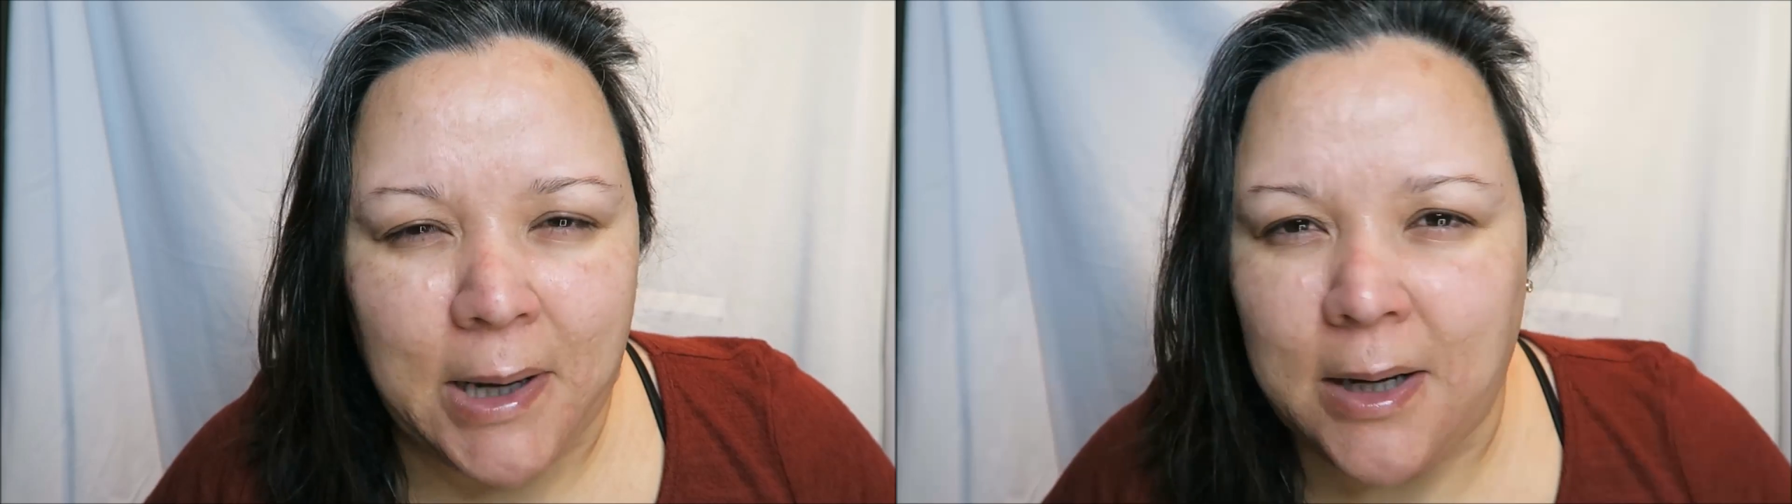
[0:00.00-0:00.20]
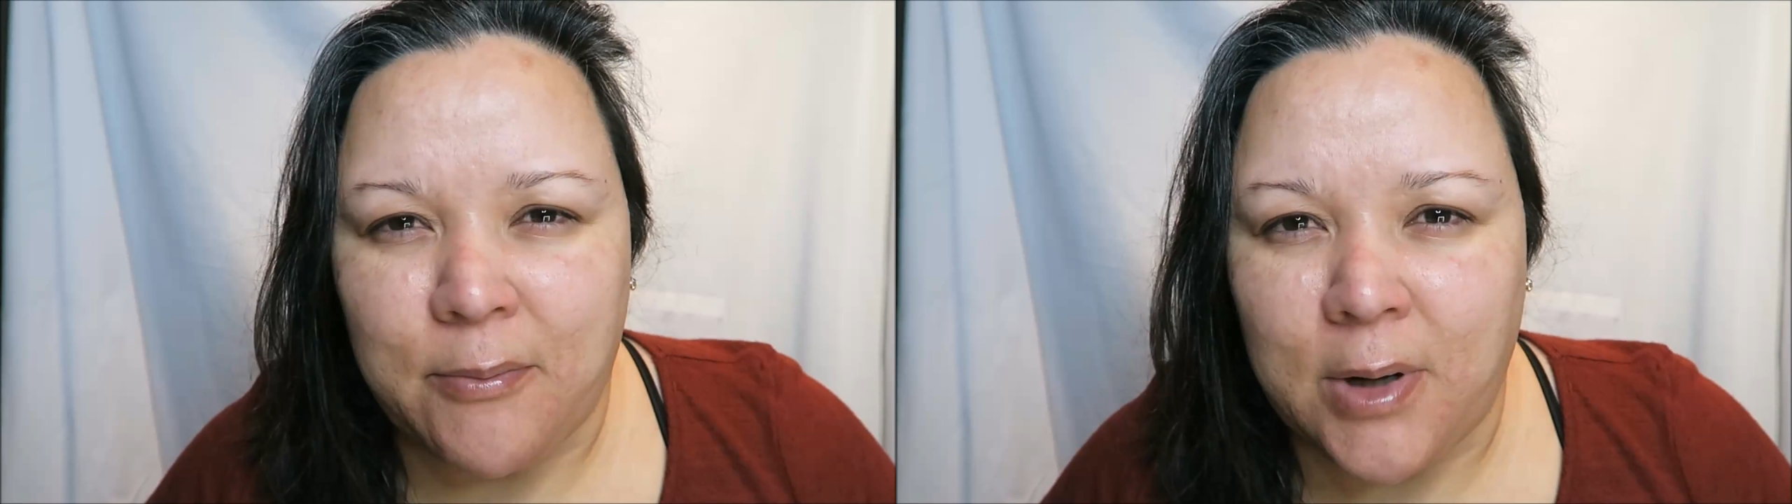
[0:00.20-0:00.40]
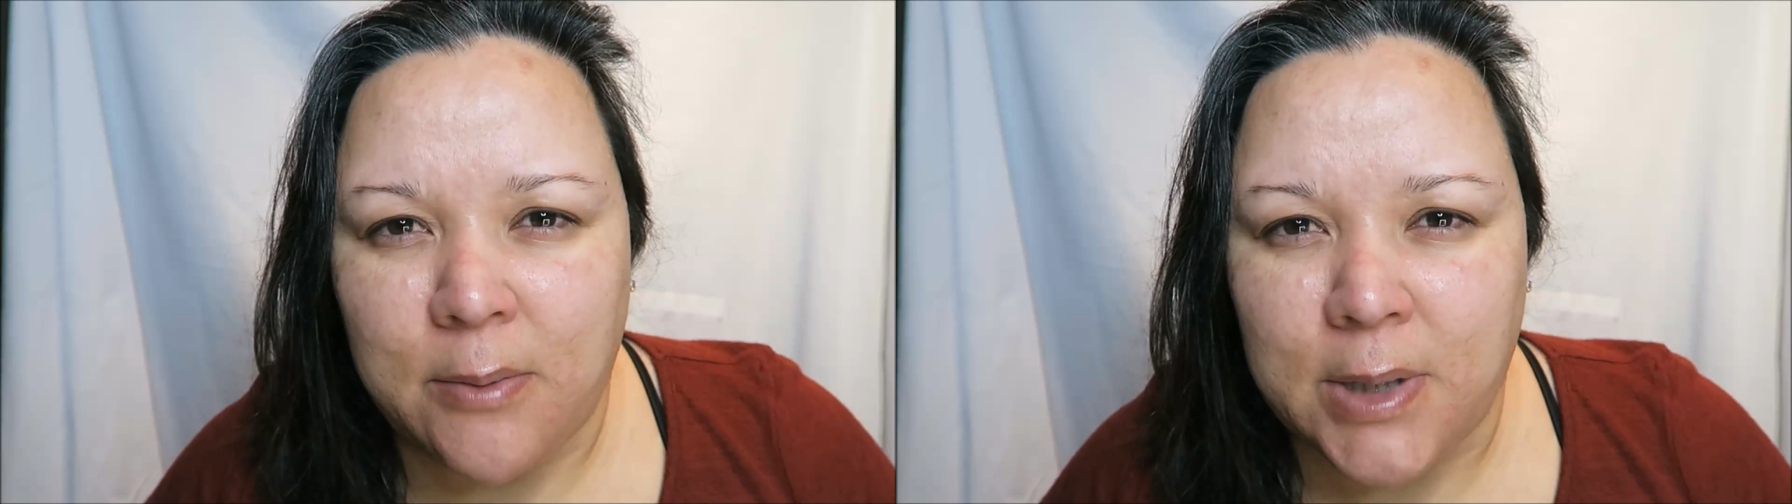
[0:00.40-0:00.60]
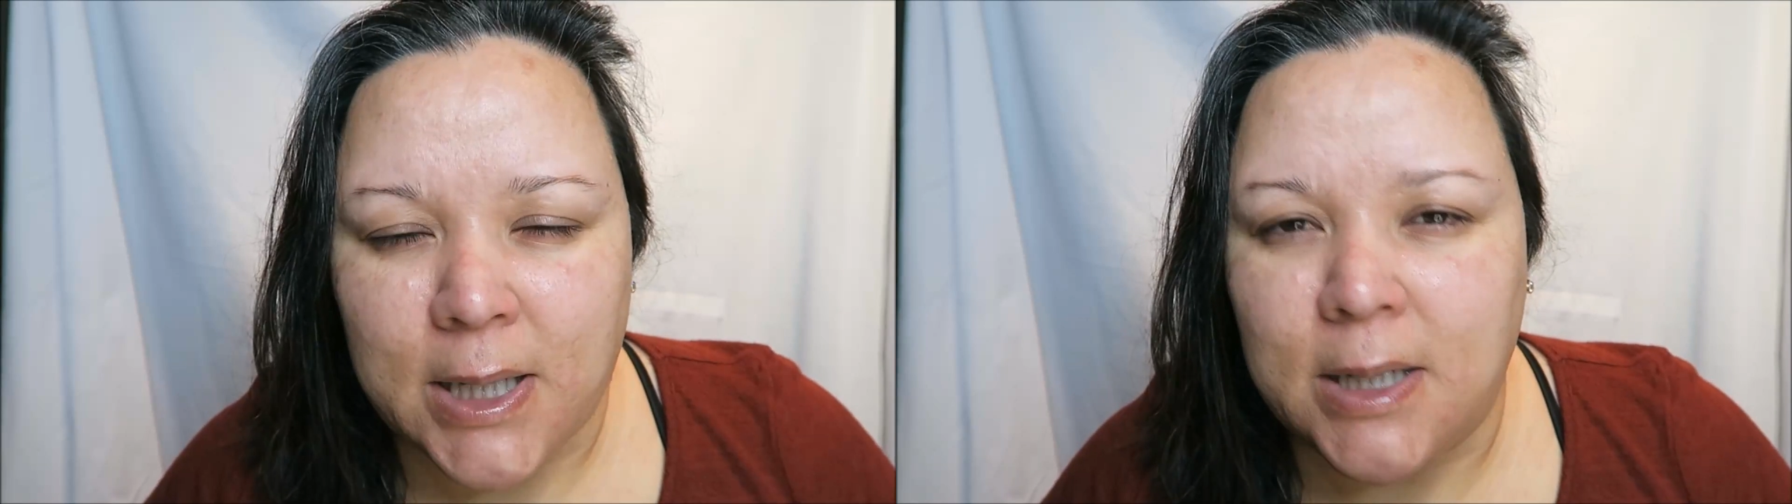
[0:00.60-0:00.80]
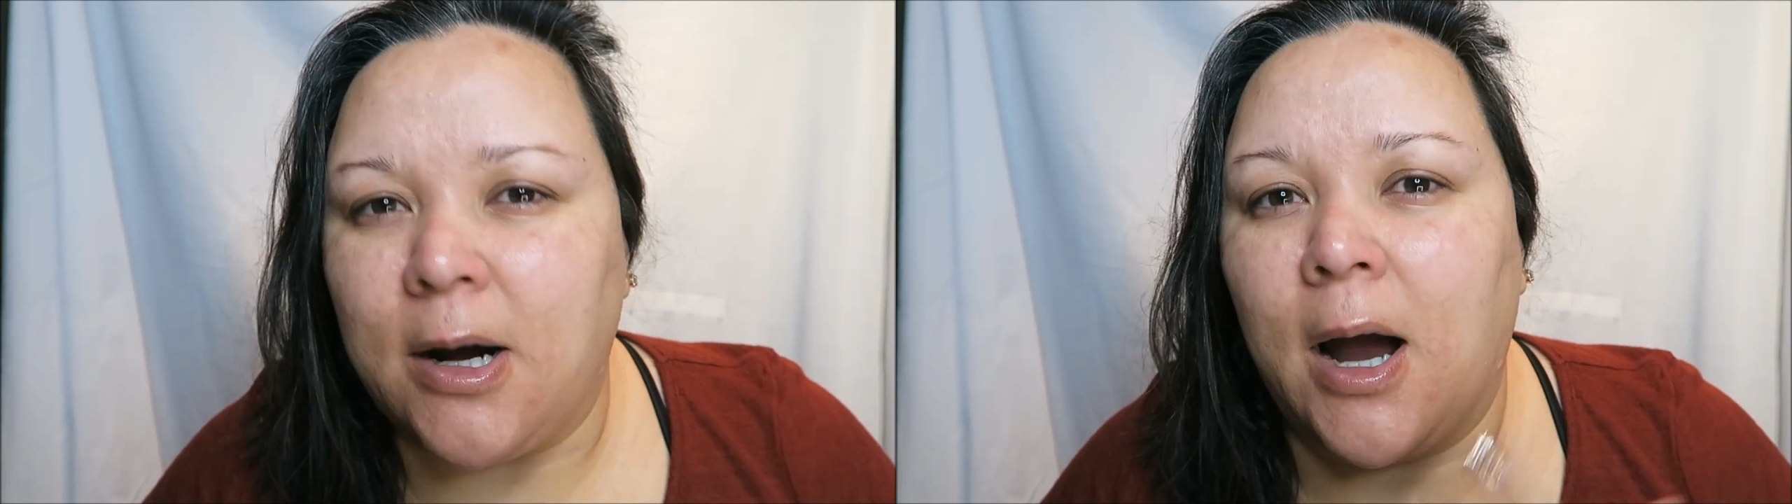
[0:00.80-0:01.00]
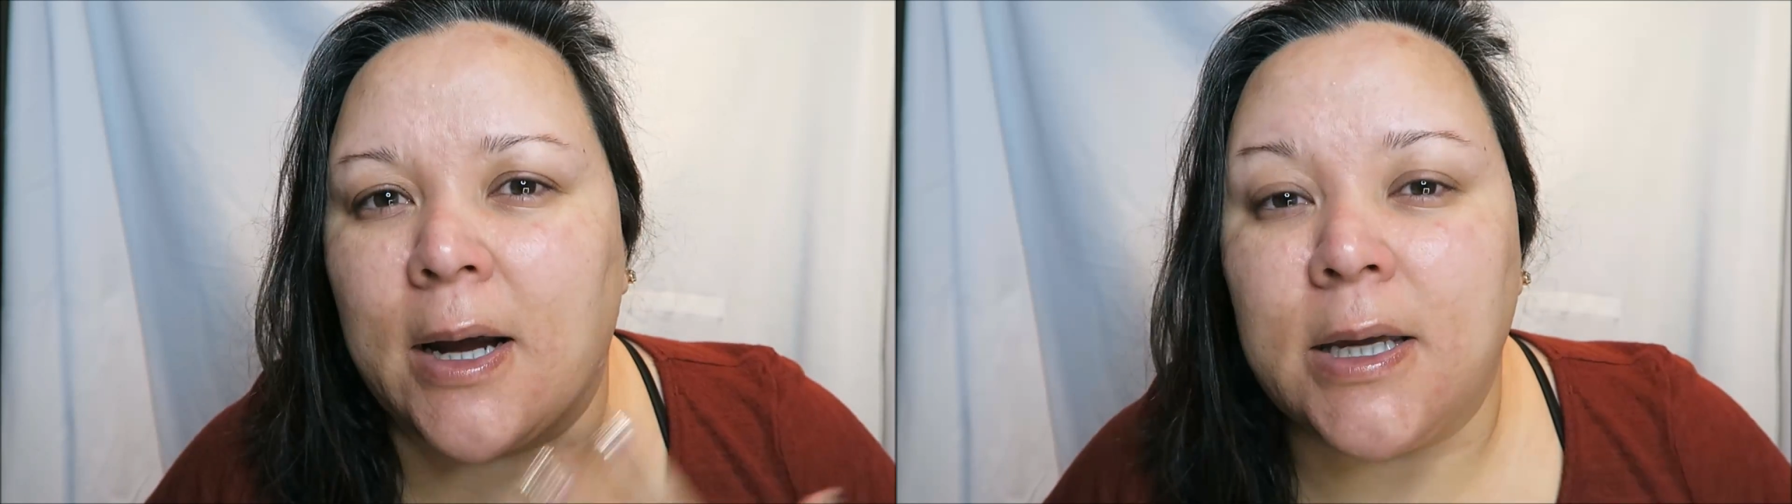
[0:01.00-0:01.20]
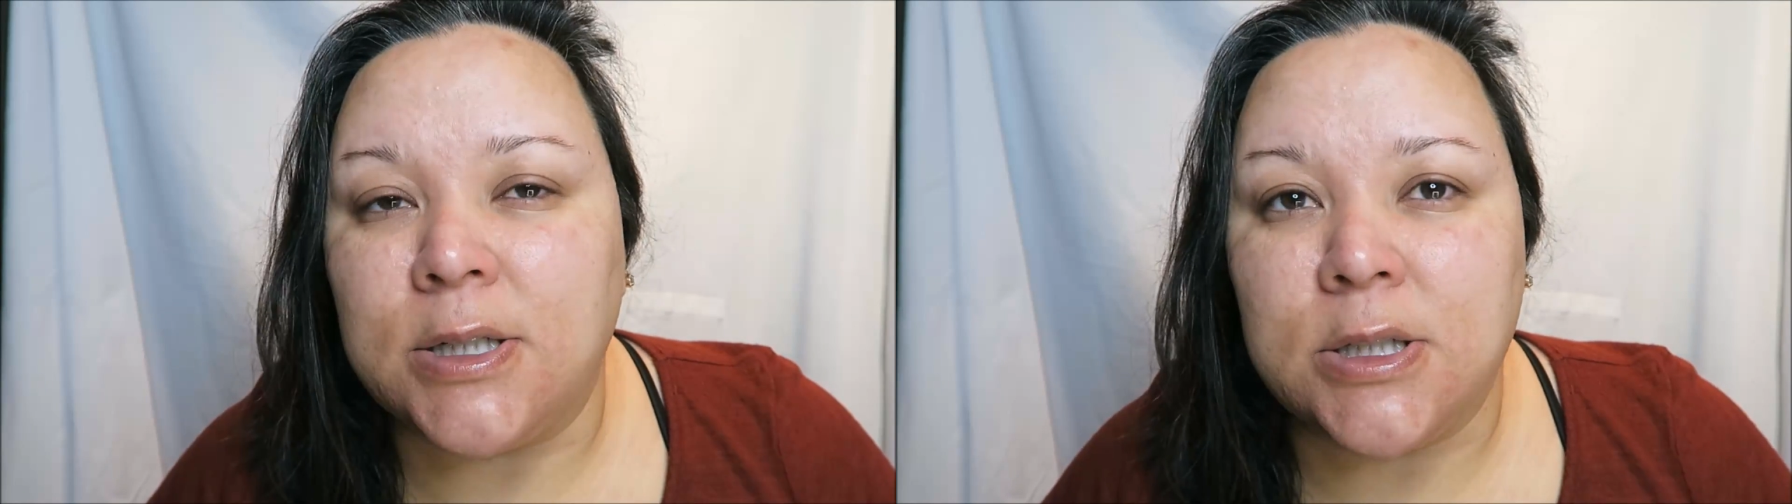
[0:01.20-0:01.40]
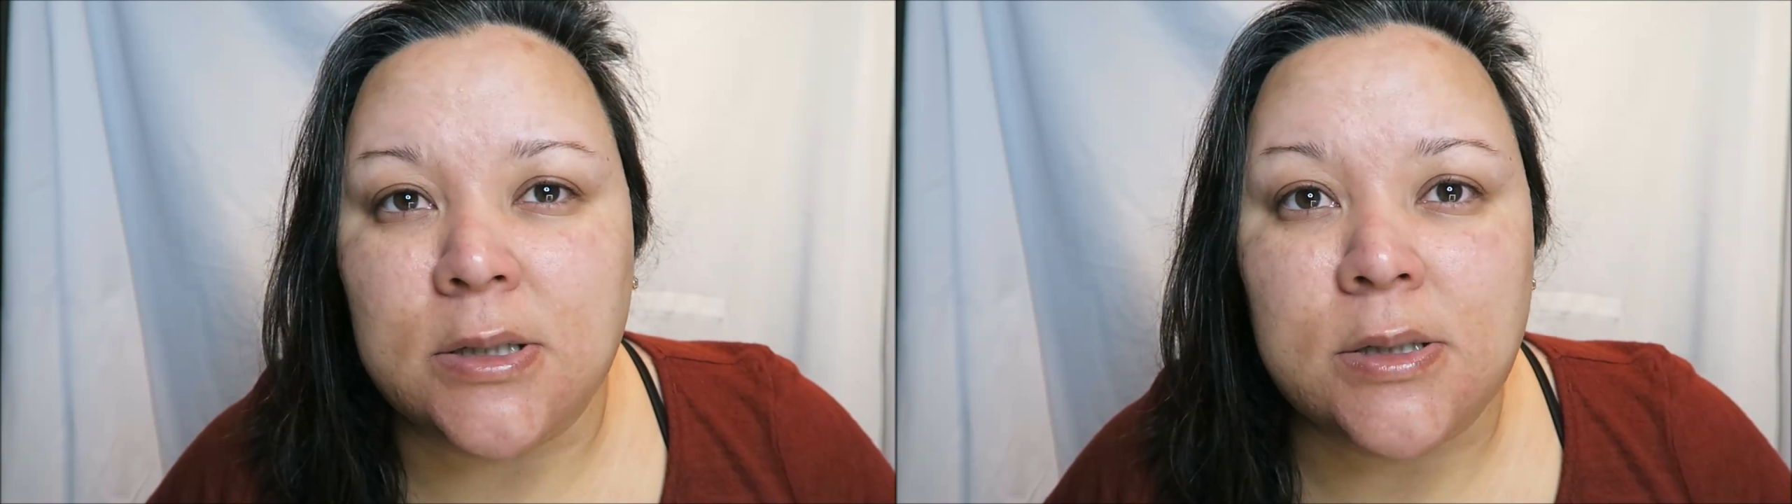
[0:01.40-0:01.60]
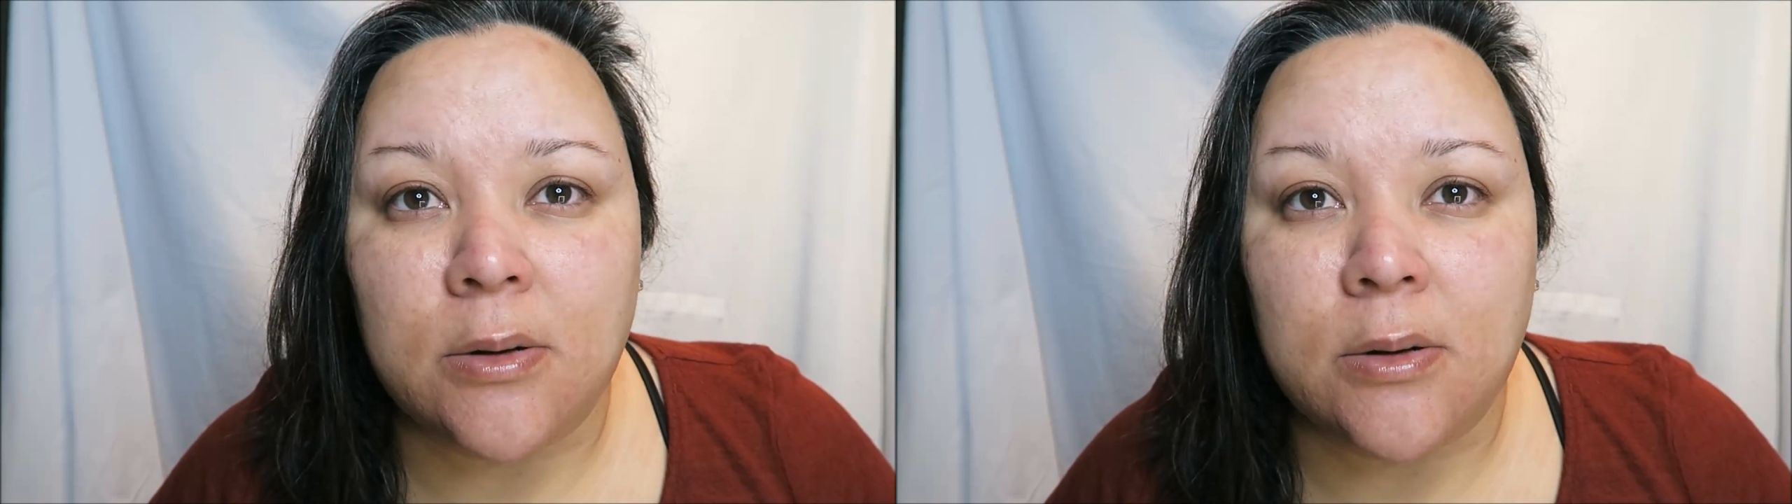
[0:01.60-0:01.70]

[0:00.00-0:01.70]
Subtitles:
makeup when I'm like in a hot kitchen,